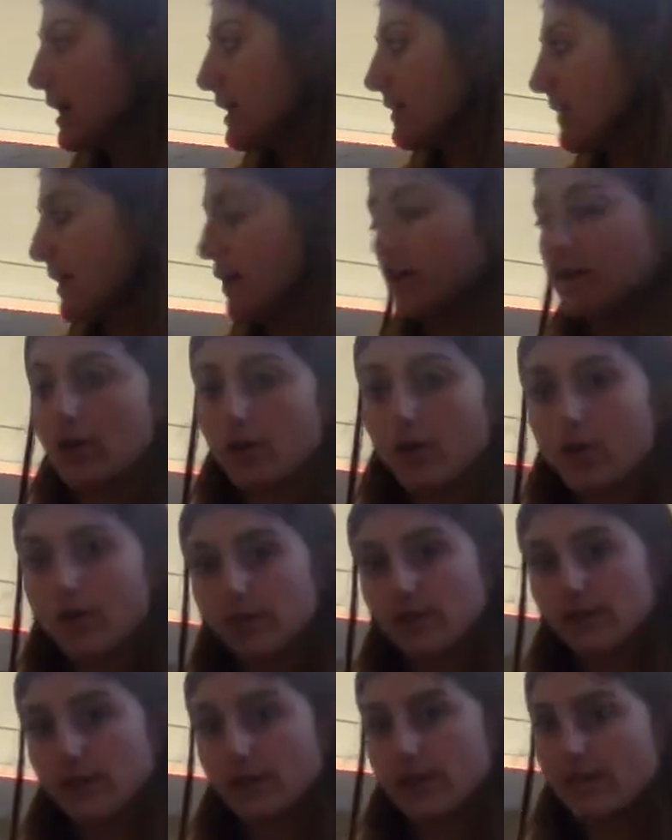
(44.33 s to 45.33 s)
They are
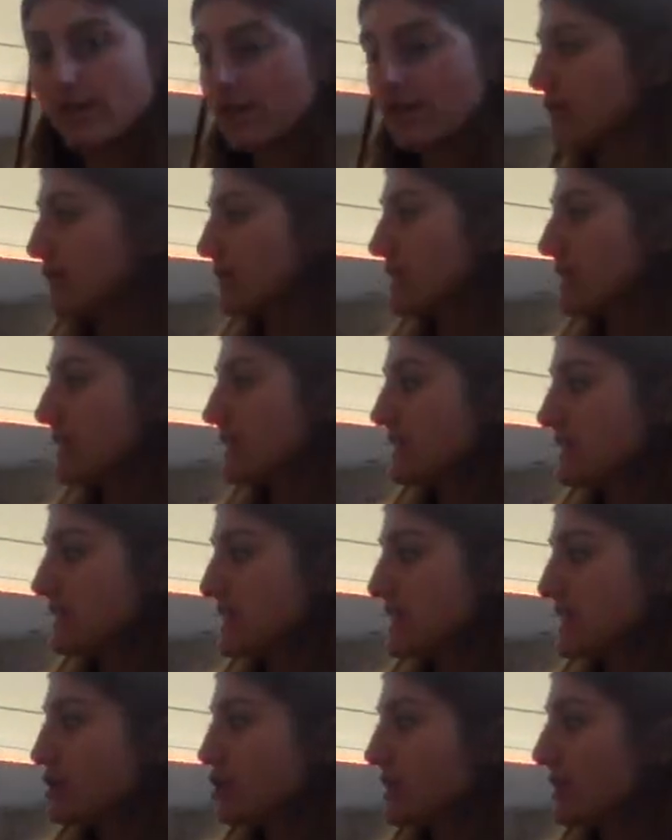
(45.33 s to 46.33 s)
over in the 3D
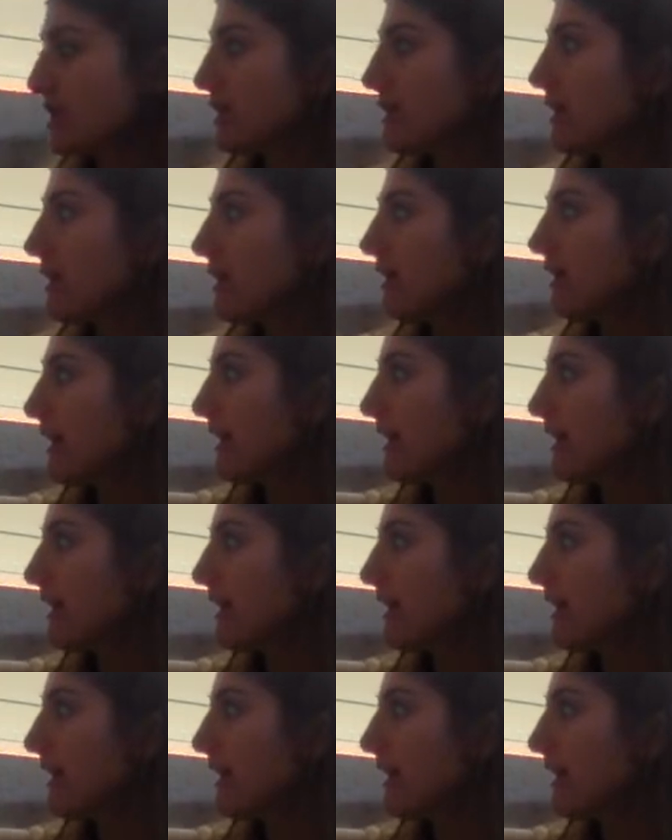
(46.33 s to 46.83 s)
station.